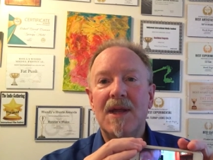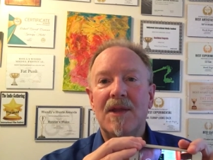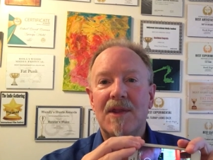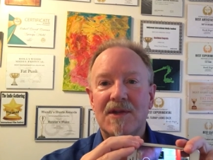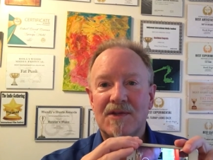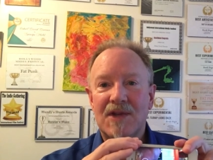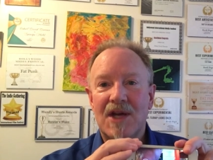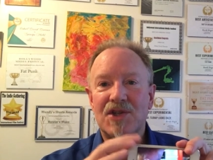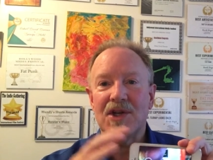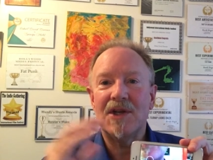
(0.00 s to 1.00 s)
this
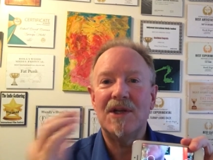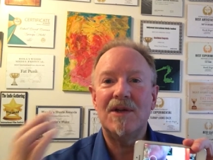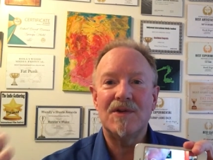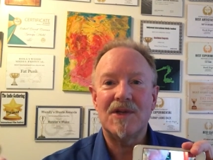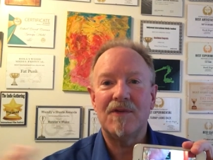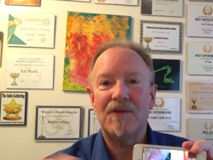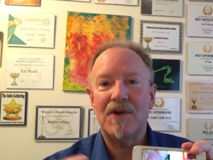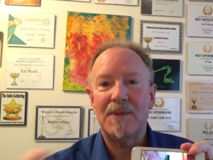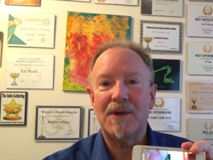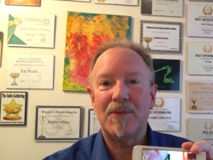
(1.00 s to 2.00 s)
session using
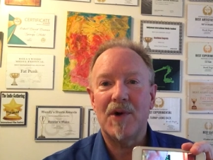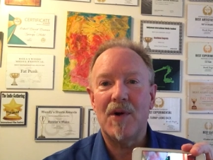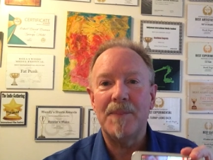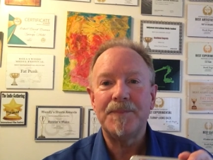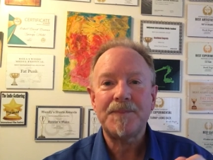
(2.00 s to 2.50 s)
Filmic Pro.